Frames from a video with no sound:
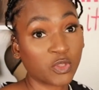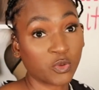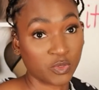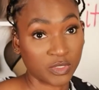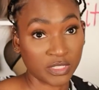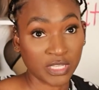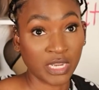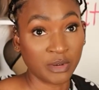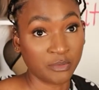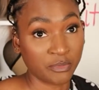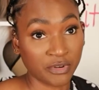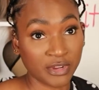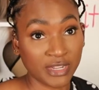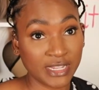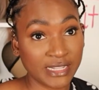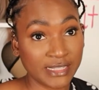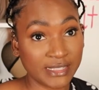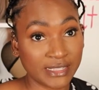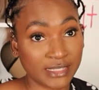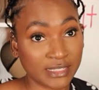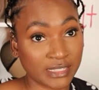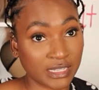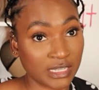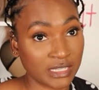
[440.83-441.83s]
10
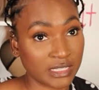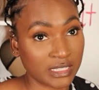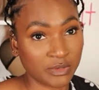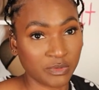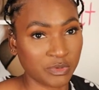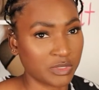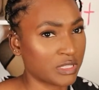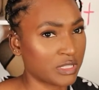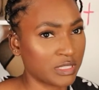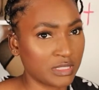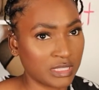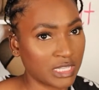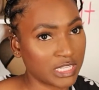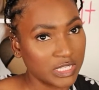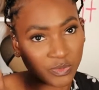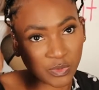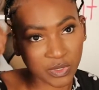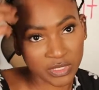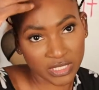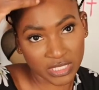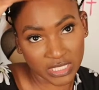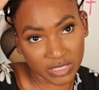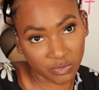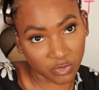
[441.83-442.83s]
braids, because this
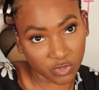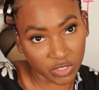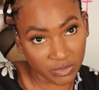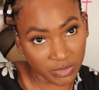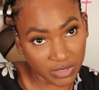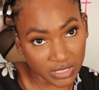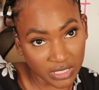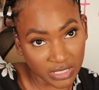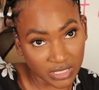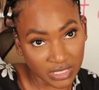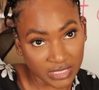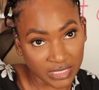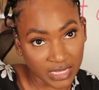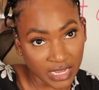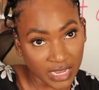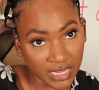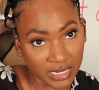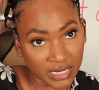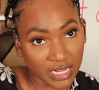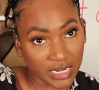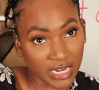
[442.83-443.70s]
wasn't supposed to be the design,